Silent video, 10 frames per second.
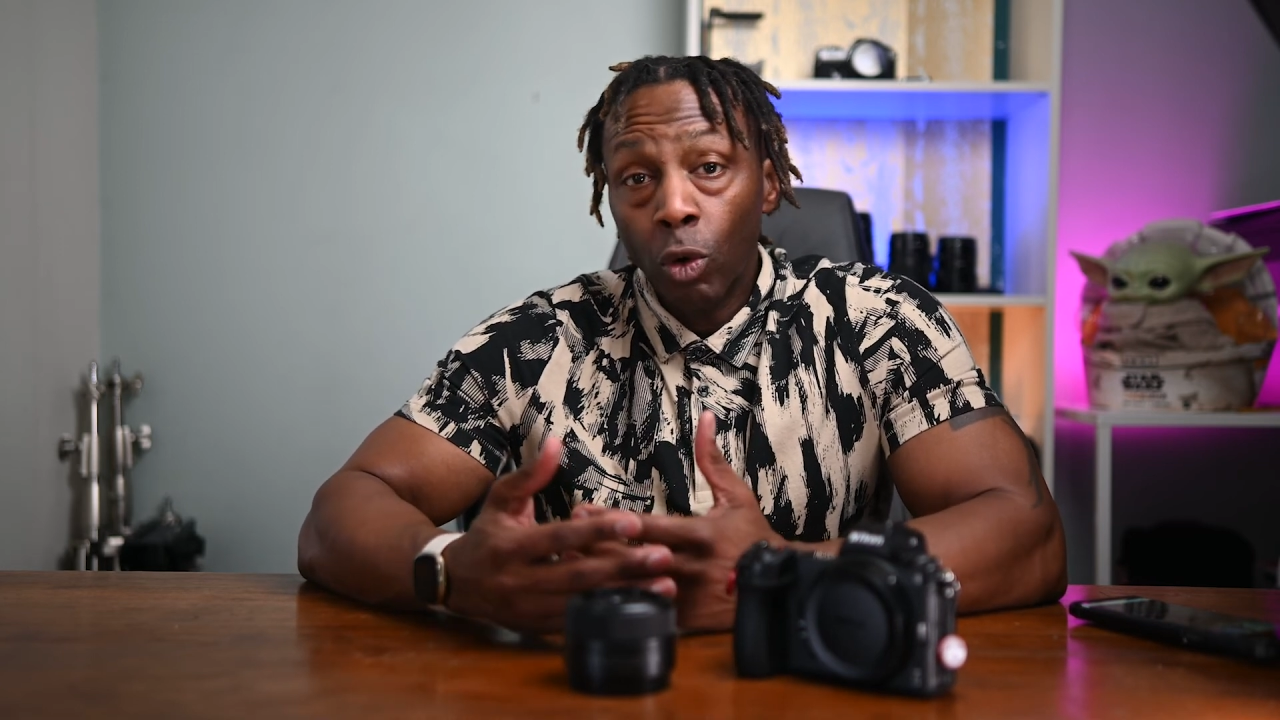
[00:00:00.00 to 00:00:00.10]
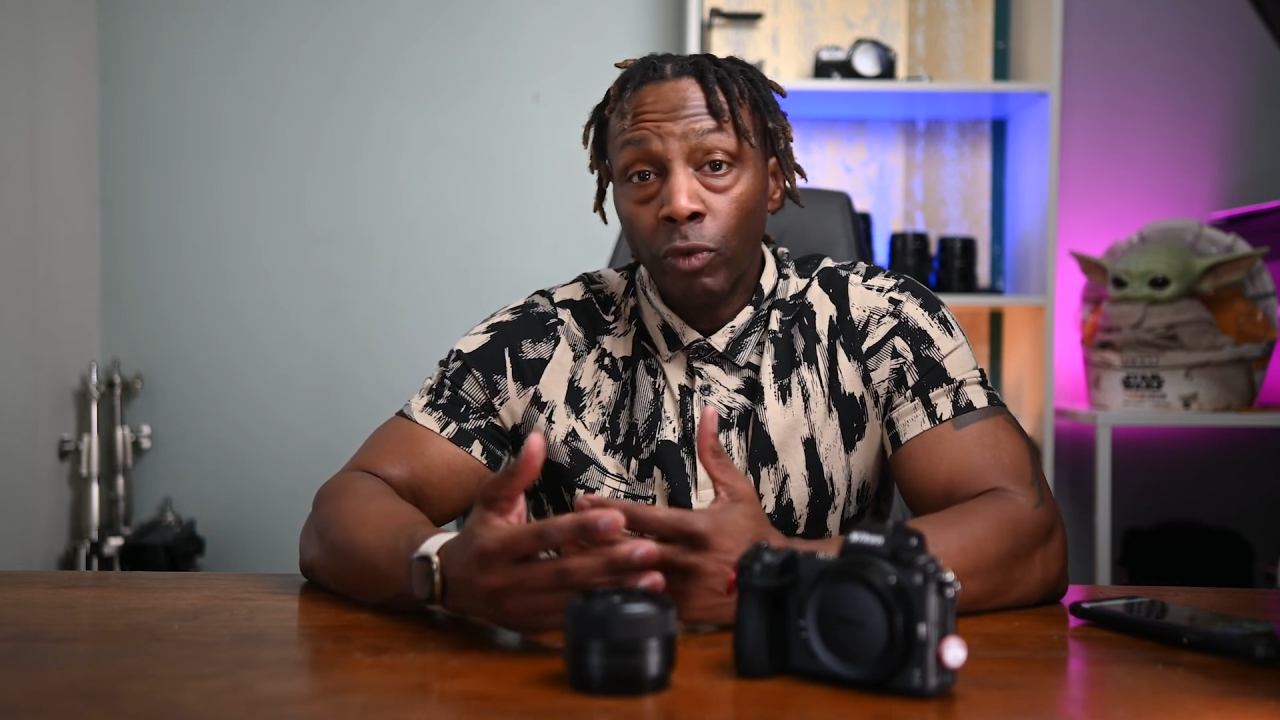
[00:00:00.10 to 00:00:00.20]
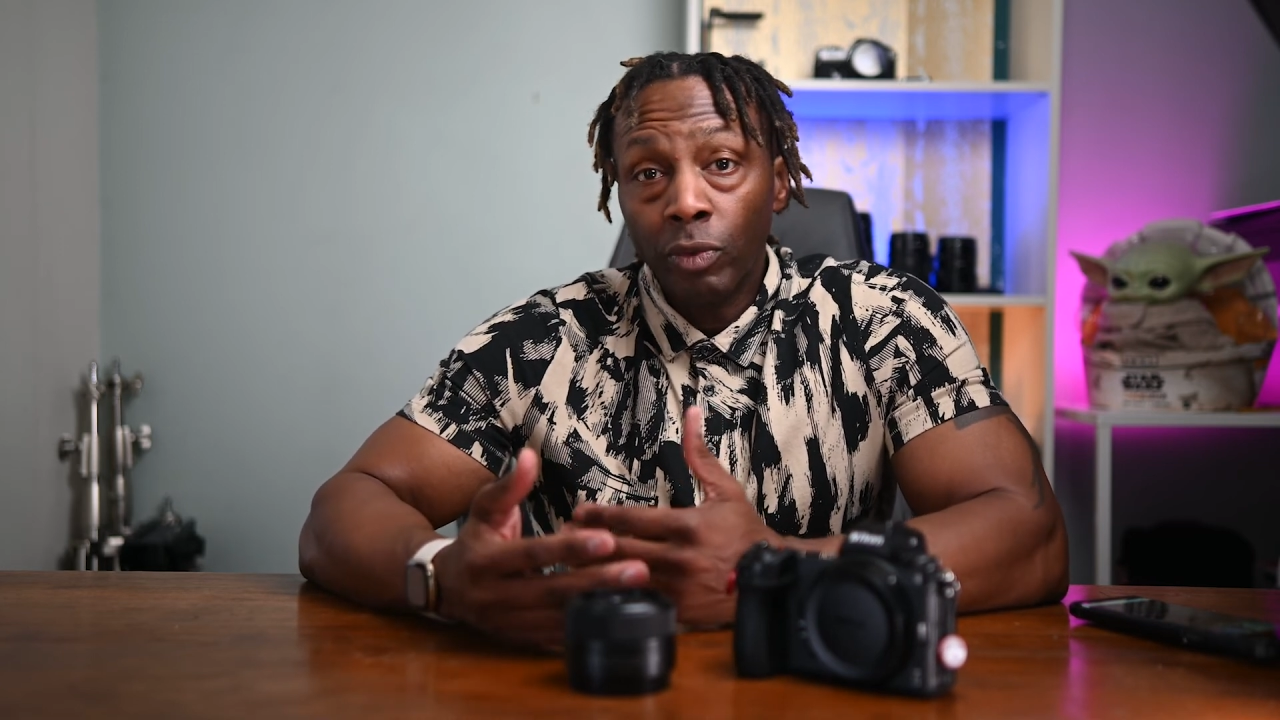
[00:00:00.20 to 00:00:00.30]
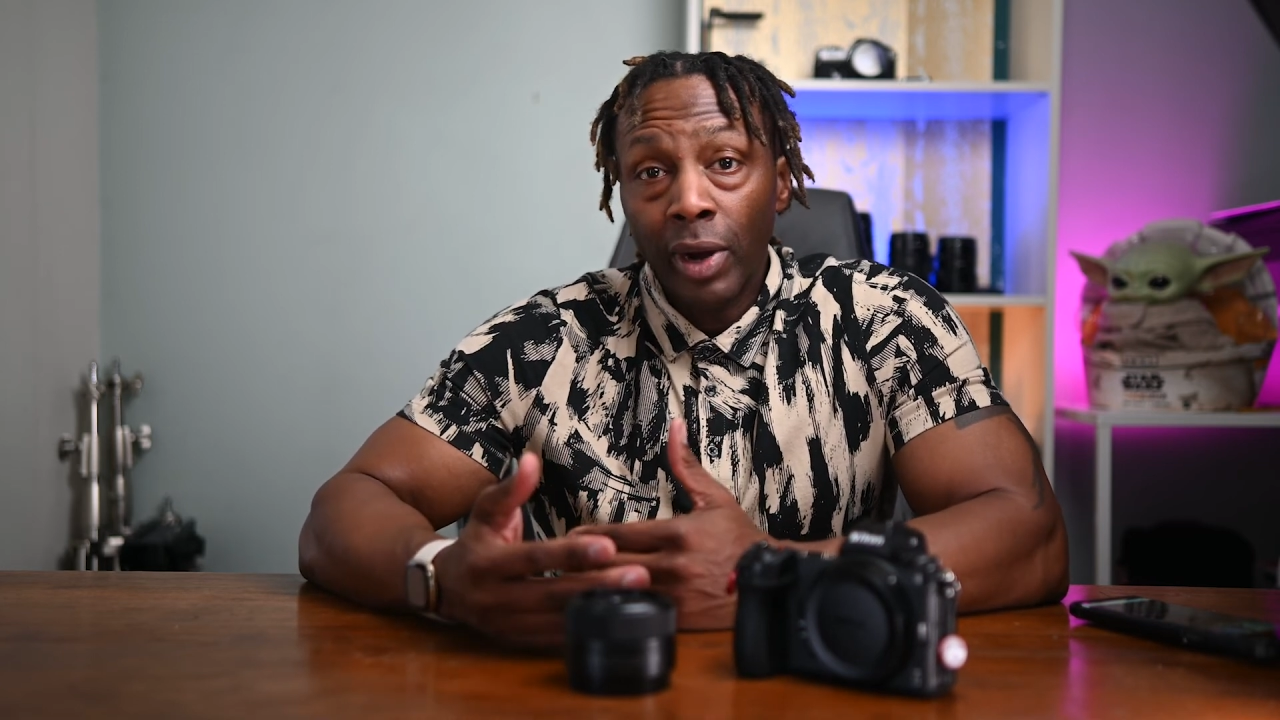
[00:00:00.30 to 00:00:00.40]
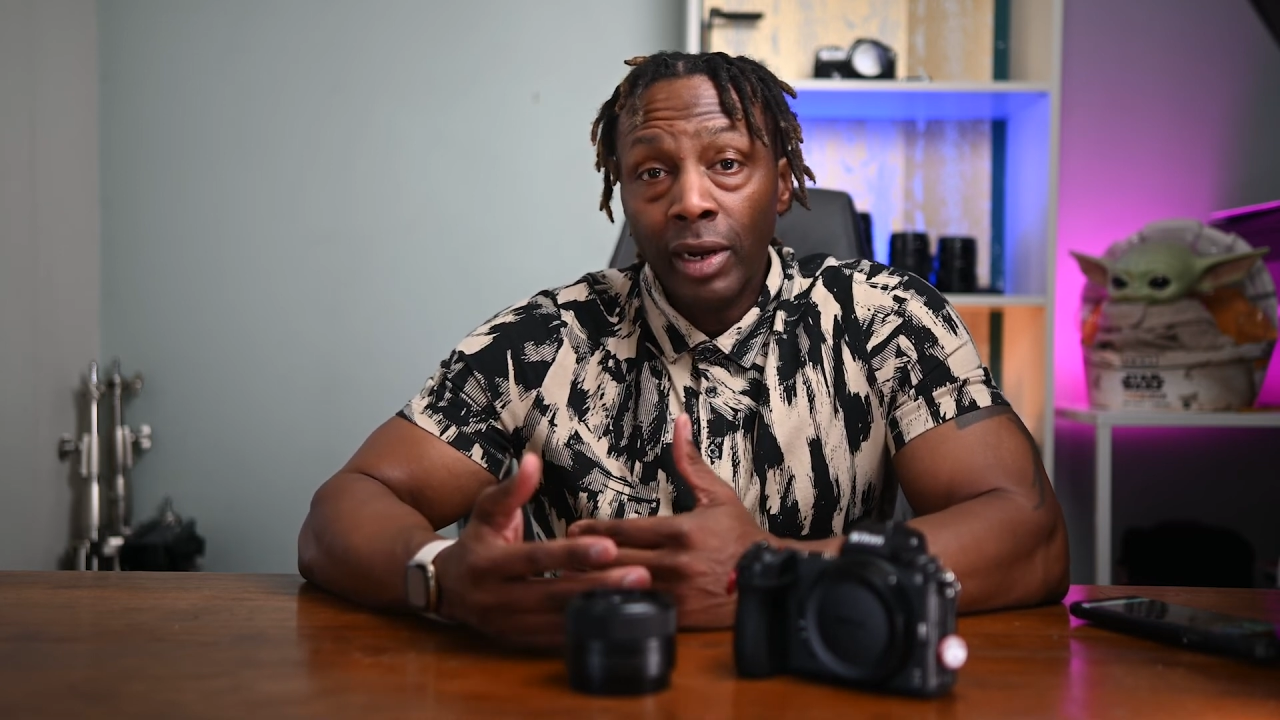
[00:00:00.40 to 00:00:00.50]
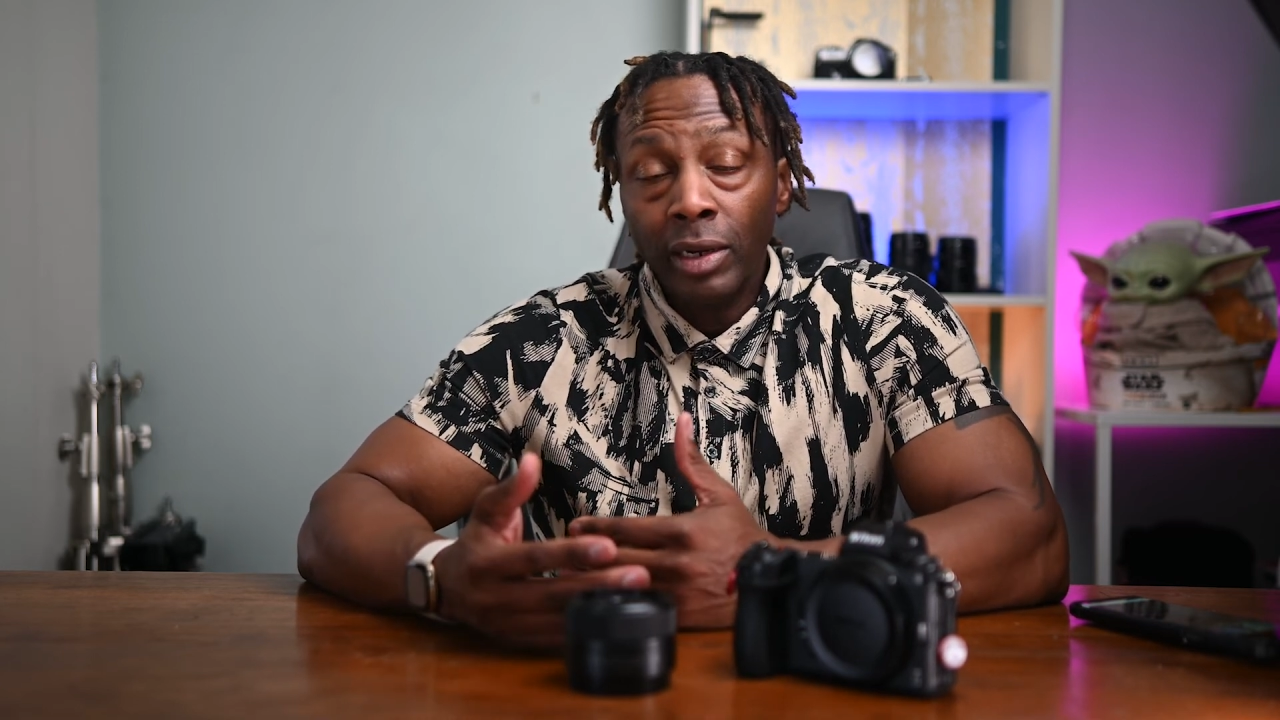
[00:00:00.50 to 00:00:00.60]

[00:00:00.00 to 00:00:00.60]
overrated.